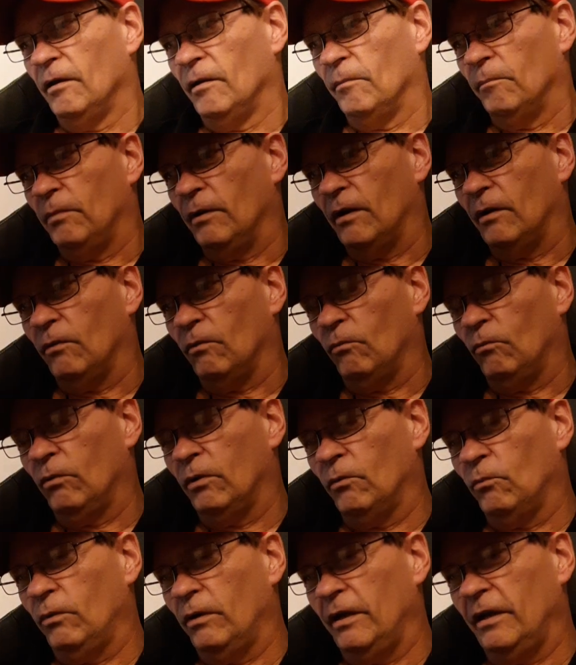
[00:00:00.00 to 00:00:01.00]
But when
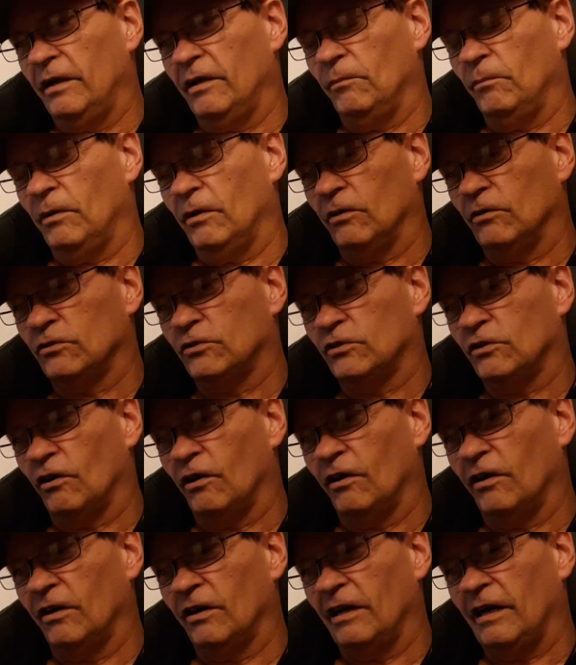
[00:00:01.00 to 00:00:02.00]
I went in the
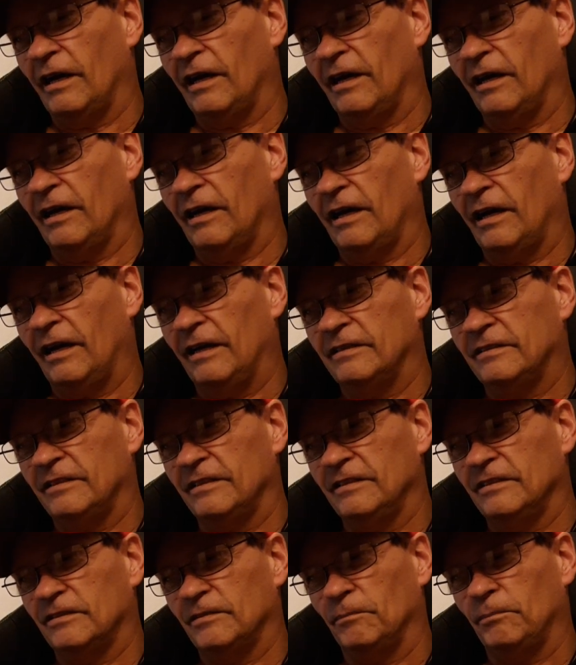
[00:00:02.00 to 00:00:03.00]
Ameristar, I
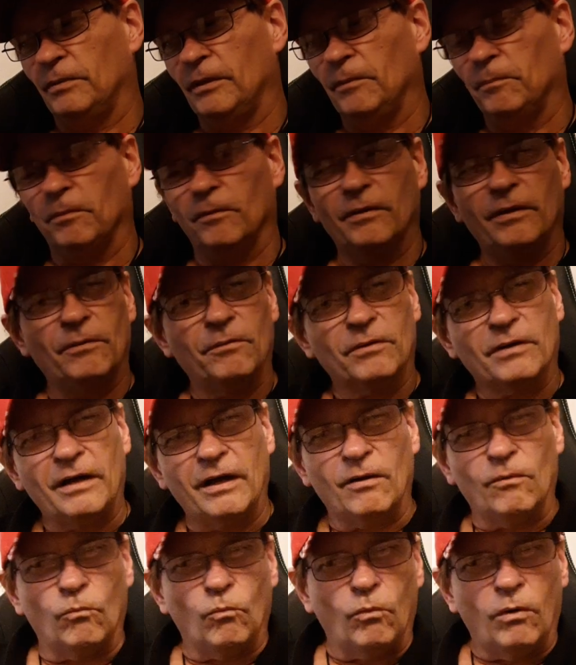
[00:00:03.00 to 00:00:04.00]
seen some people, they were
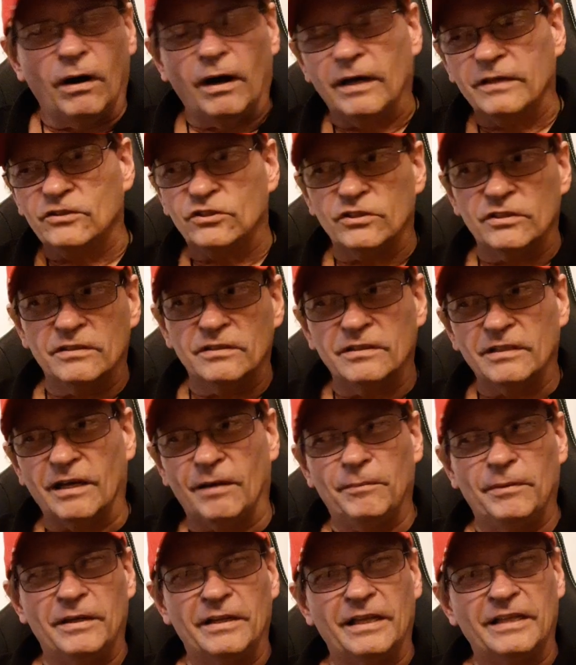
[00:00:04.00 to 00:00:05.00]
kind of watching. I
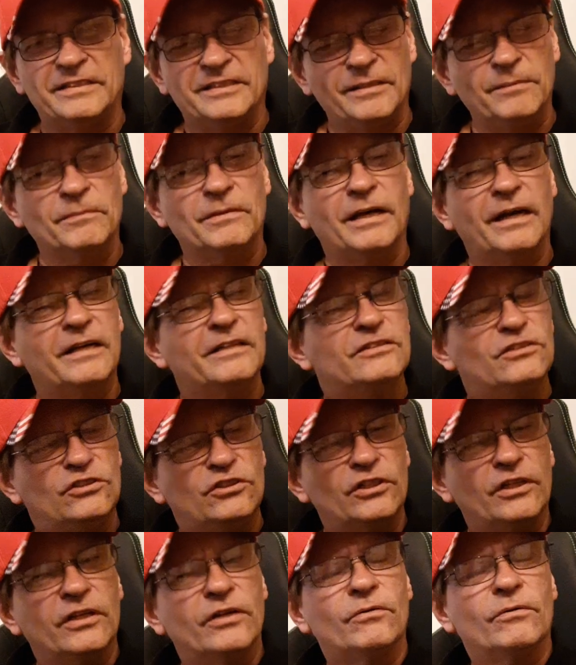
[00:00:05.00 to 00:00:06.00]
mean, they seemed kind of
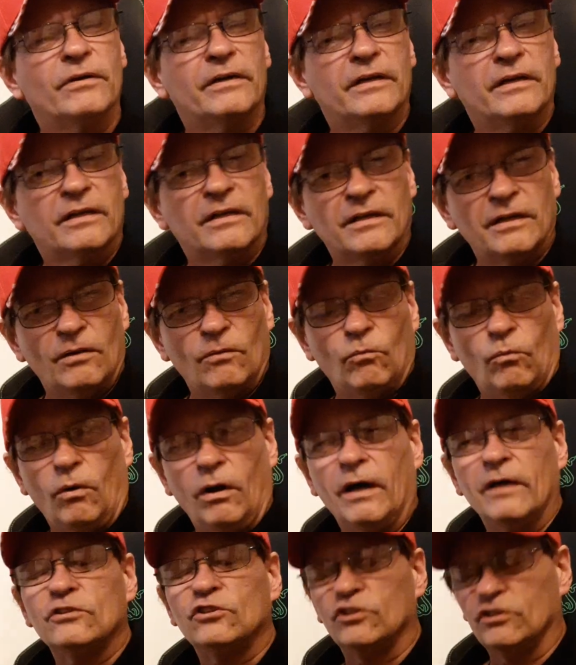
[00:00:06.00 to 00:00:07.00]
jittery, kind of
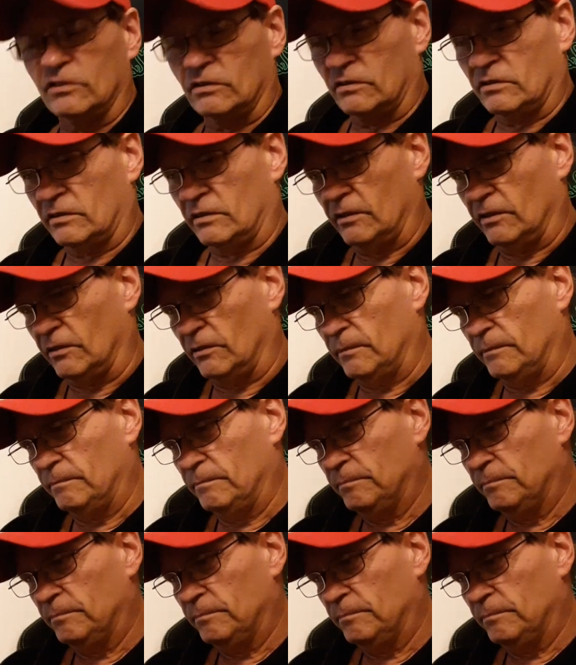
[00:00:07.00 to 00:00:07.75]
watching still.